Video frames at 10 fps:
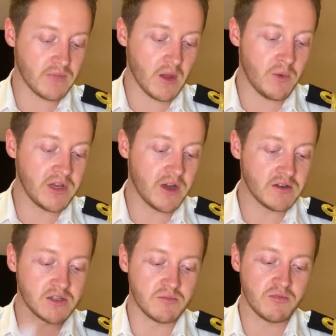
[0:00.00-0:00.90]
When you get
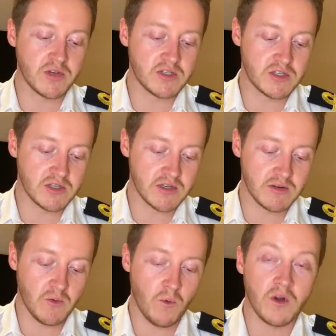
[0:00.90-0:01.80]
onto the bridge
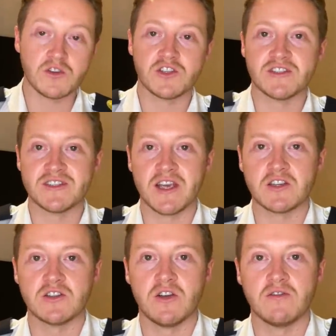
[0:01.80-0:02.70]
watch
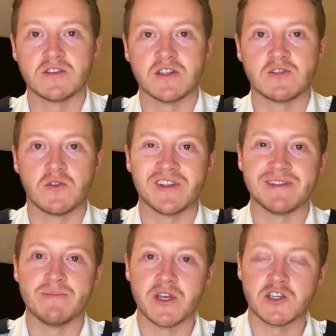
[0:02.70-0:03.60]
section, obviously there's all the
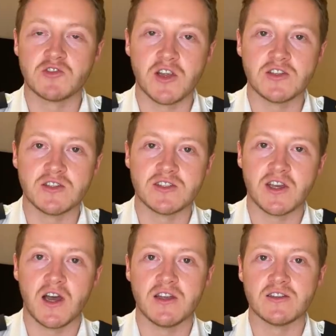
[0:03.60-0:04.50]
administration
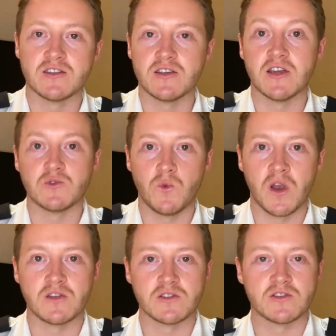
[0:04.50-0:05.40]
side as
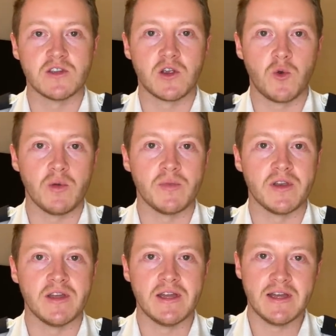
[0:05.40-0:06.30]
well as just the
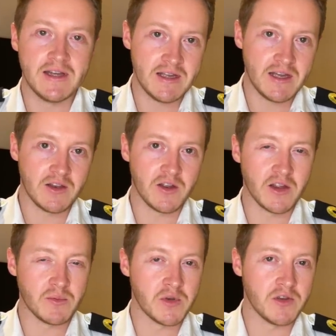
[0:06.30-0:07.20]
equipment and
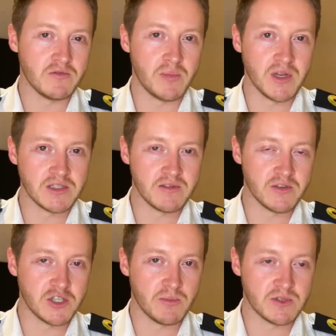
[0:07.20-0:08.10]
learning the manoeuvrability of
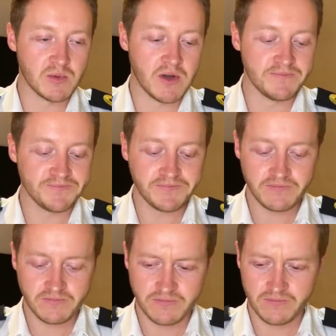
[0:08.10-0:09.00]
the ship as well.
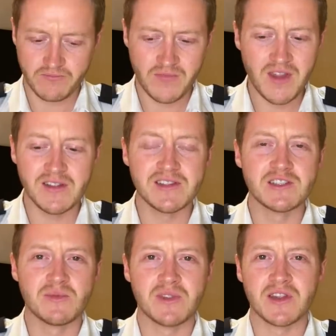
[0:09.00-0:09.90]
This
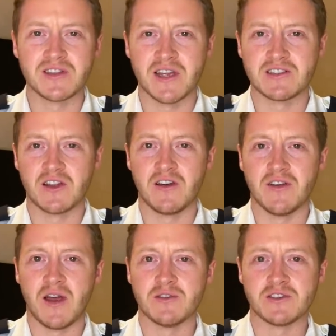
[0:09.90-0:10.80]
is something that takes a lot of
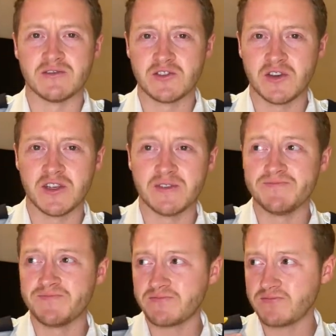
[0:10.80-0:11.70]
hours of study
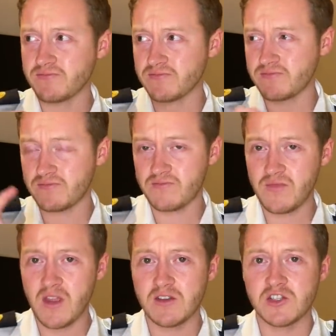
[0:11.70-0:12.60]
and
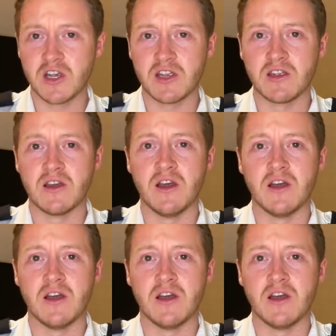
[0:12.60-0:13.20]
checking